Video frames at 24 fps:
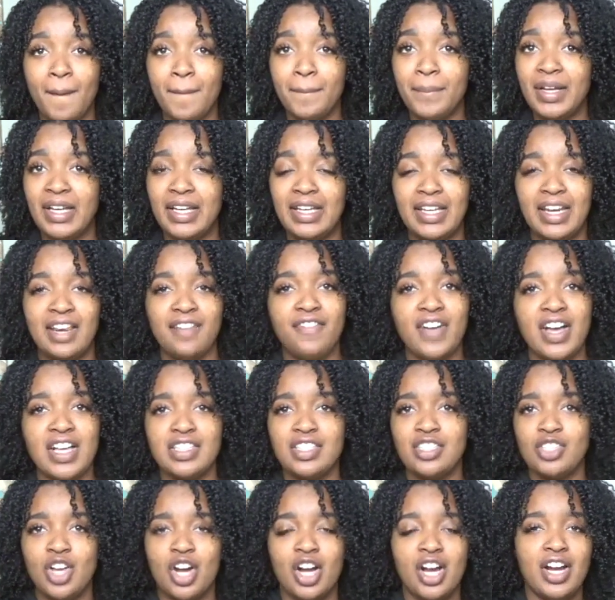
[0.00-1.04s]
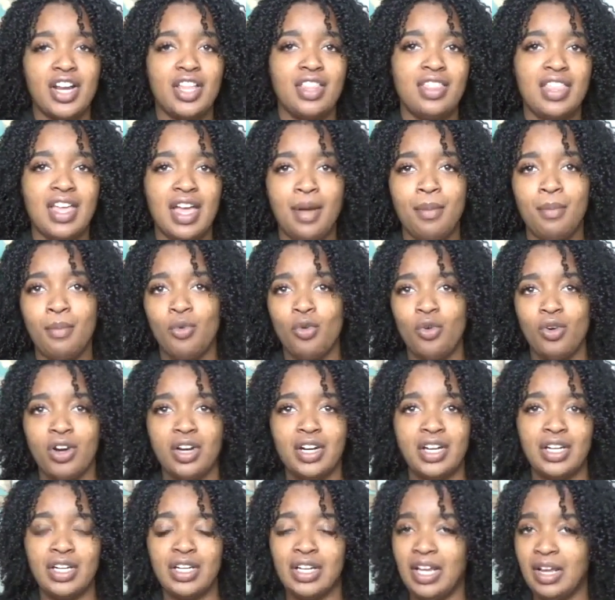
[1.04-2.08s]
But if I start that
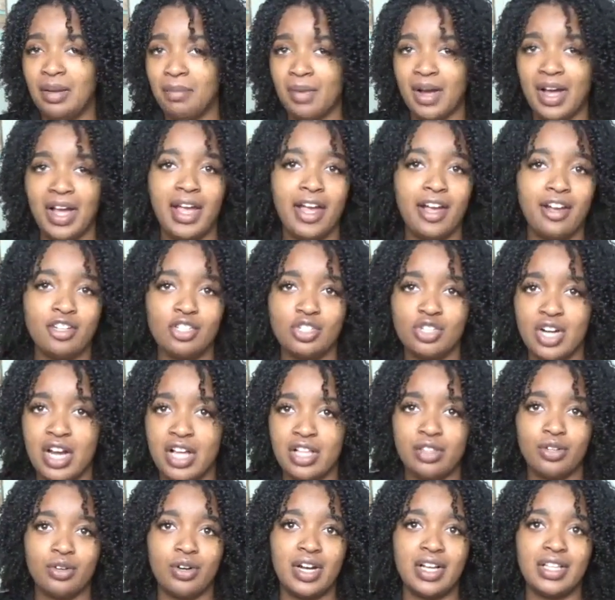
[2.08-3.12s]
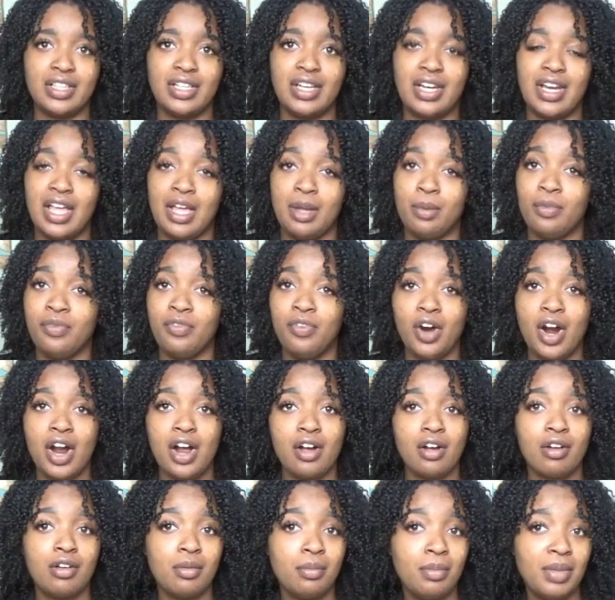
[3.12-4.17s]
morning, let my hair dry throughout the day, before I
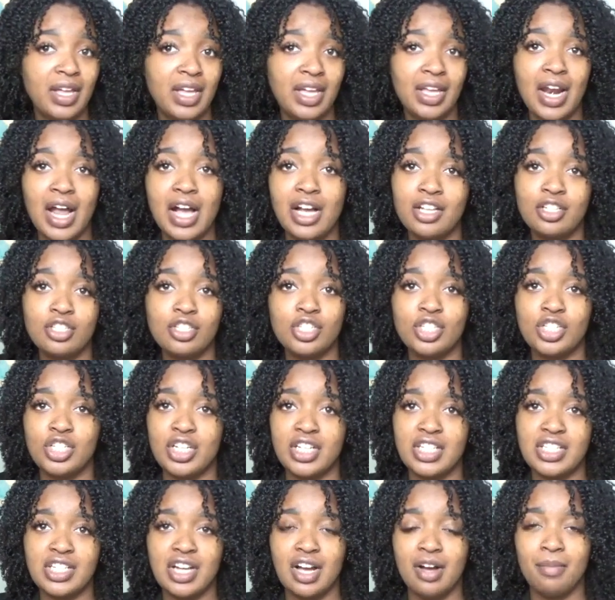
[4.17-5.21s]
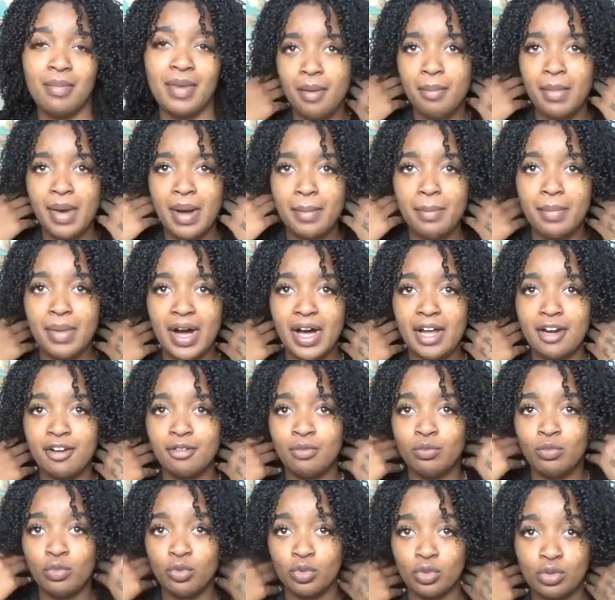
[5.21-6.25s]
go to bed, I can stretch out my
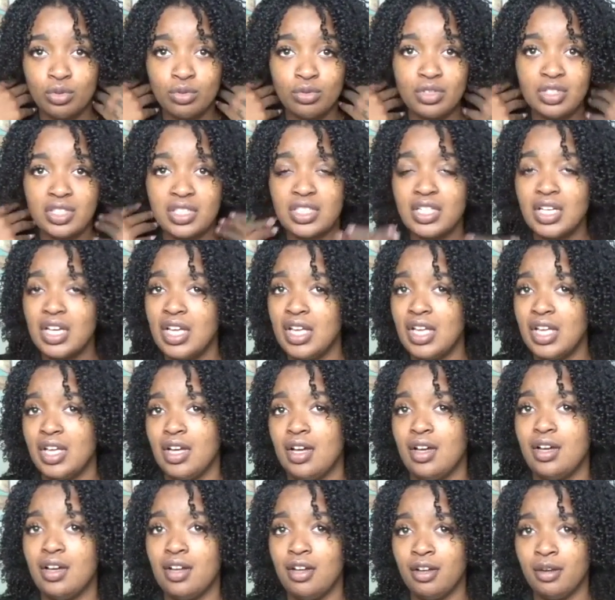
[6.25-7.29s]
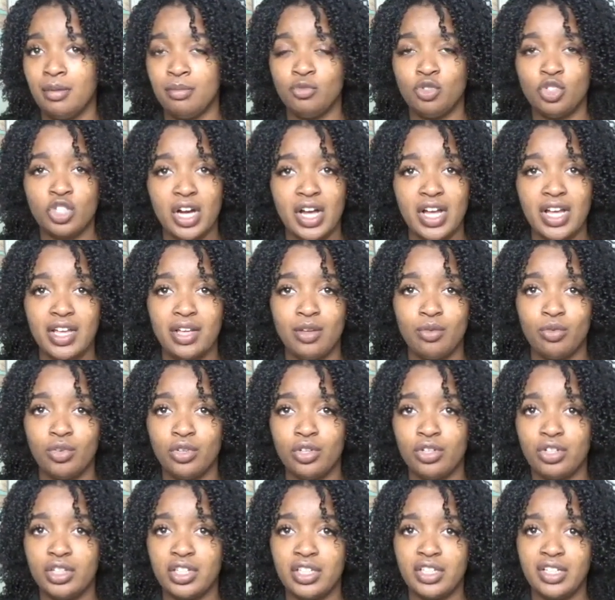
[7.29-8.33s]
bottom roots, dry it
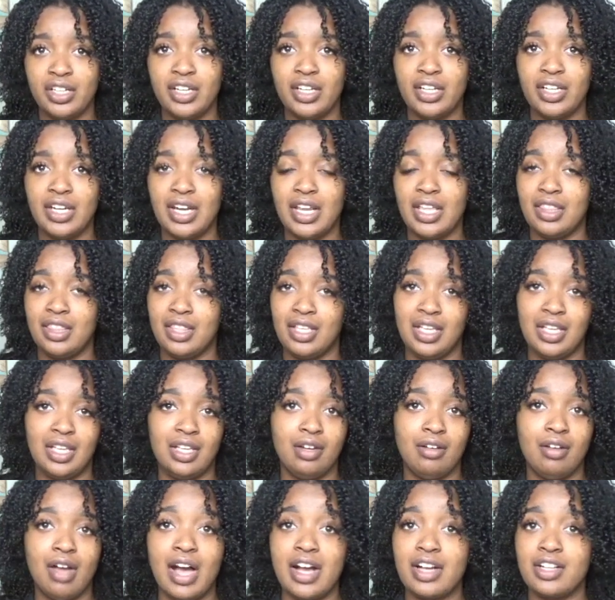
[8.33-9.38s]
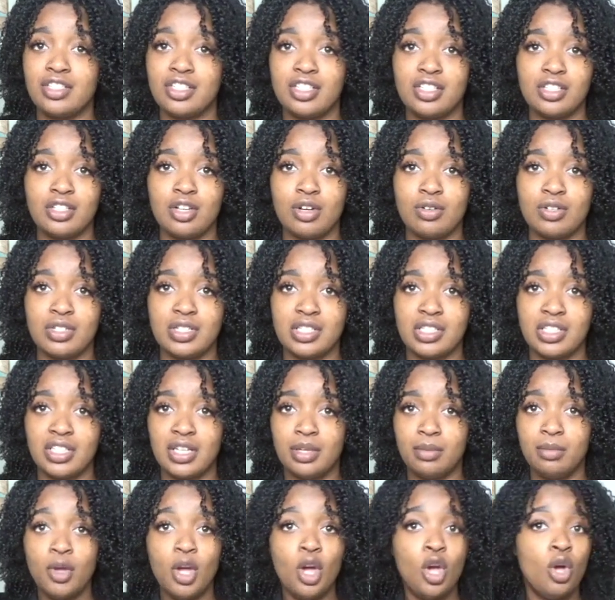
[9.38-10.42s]
real good, and then I can just go to
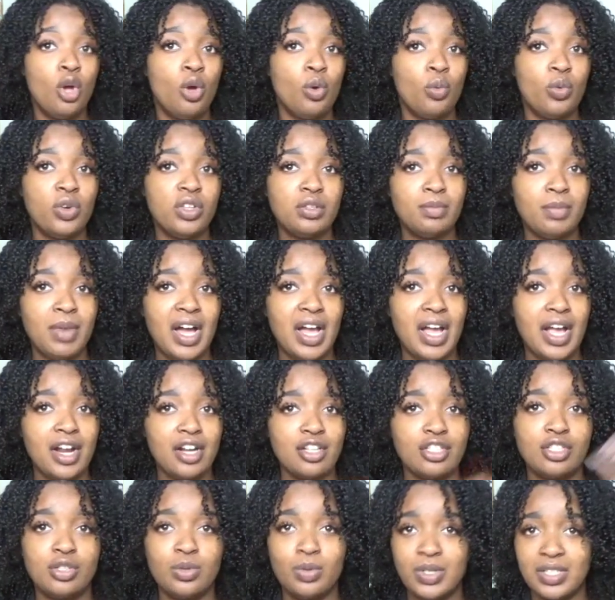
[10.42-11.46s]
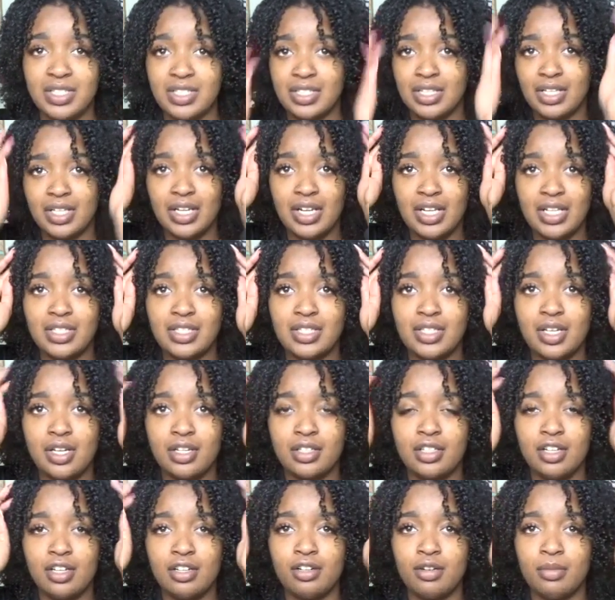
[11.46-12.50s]
sleep with my hair twisted and
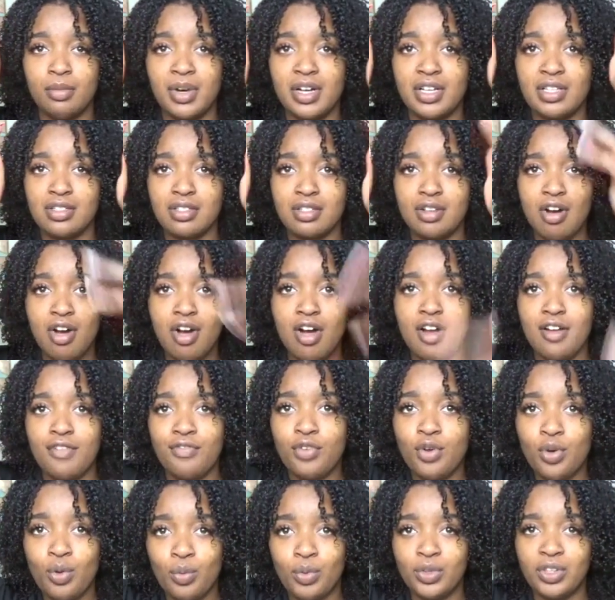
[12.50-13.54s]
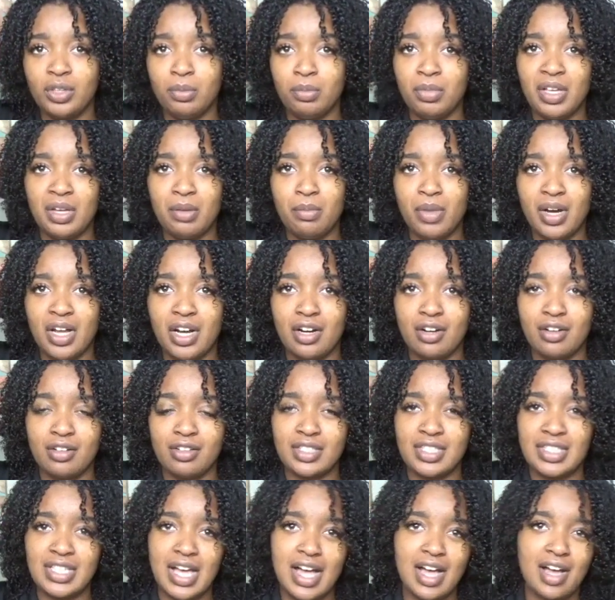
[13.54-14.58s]
tucked under my scarf with the big bonnet
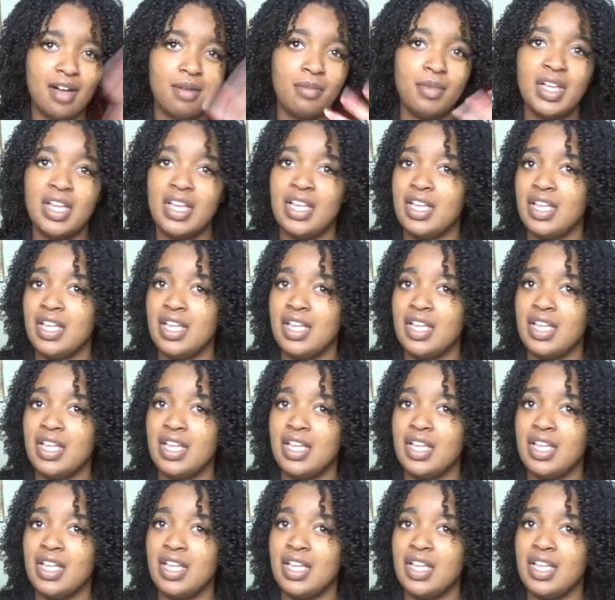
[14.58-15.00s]
on top.